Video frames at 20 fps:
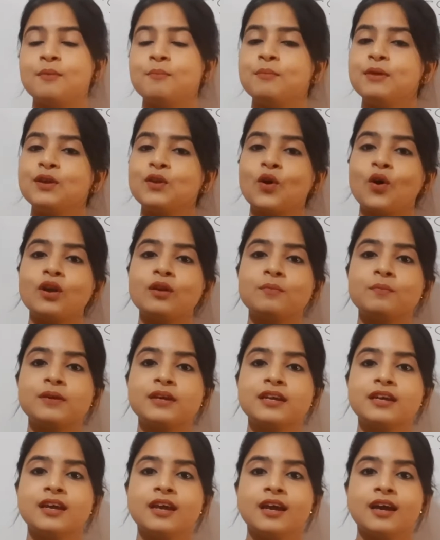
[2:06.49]
may not
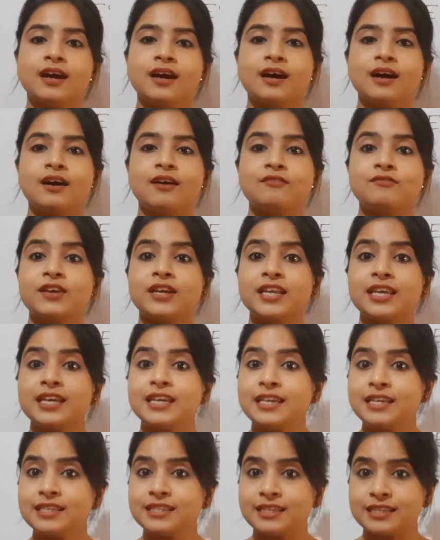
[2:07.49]
be uh, very
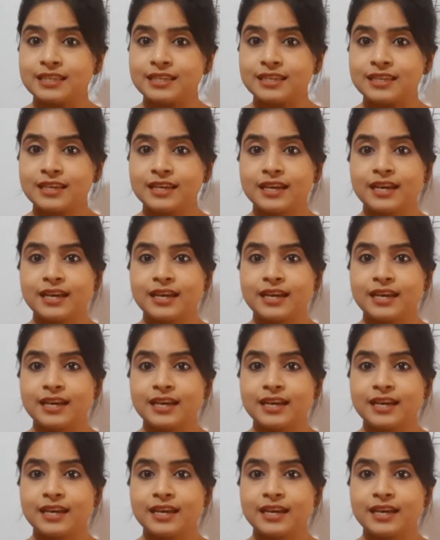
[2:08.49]
easy.